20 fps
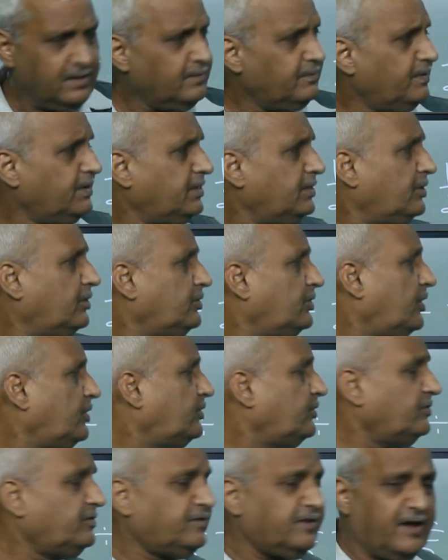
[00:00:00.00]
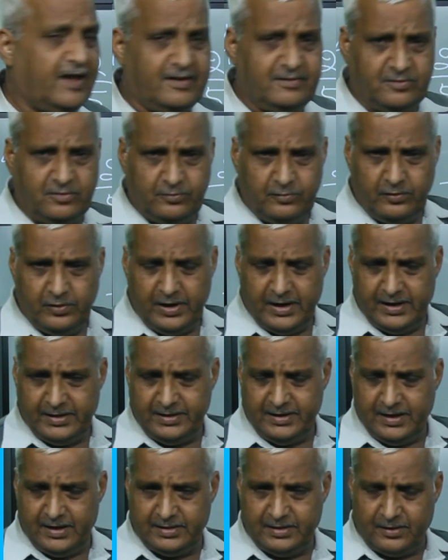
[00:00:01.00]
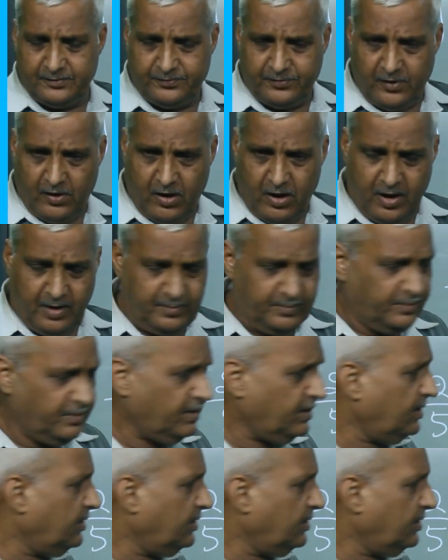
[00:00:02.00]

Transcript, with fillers: we need not to change to any other form.